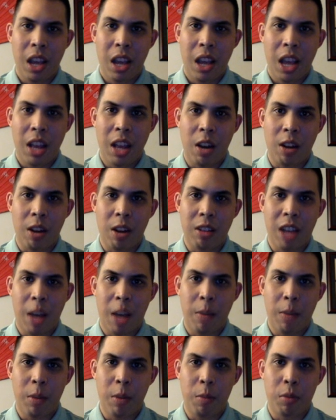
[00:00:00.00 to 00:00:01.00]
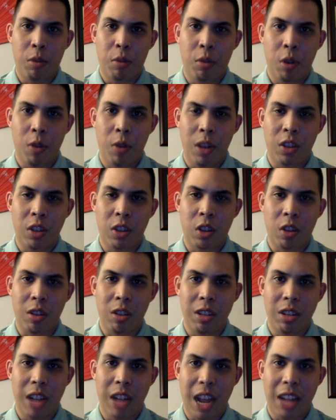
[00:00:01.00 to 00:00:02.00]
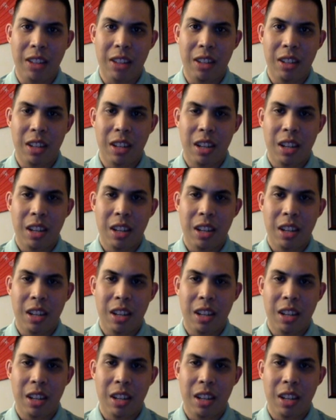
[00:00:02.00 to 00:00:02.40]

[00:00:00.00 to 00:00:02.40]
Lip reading: in their attempt to prove a certain date.